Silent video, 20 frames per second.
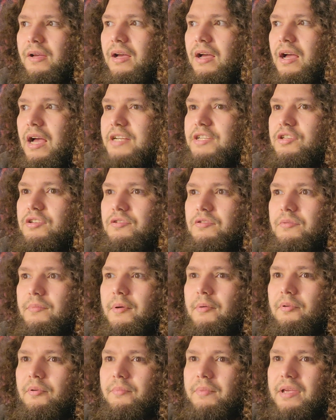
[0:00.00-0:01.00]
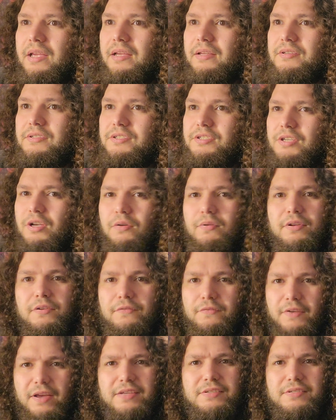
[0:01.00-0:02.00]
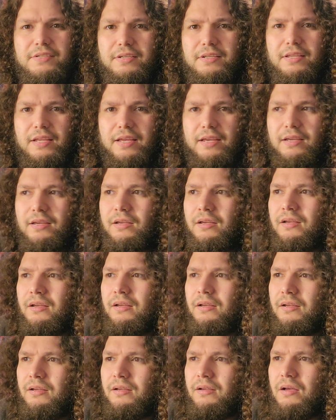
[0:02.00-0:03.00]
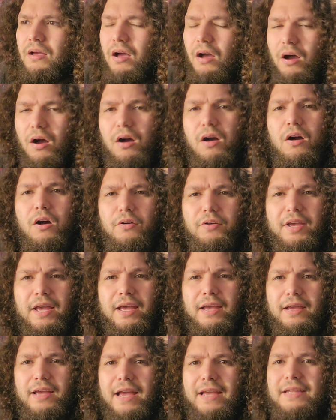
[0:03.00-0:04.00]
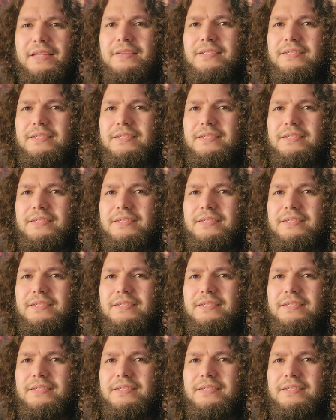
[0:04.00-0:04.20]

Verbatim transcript: I just remember being so invested, like, oh, okay, I can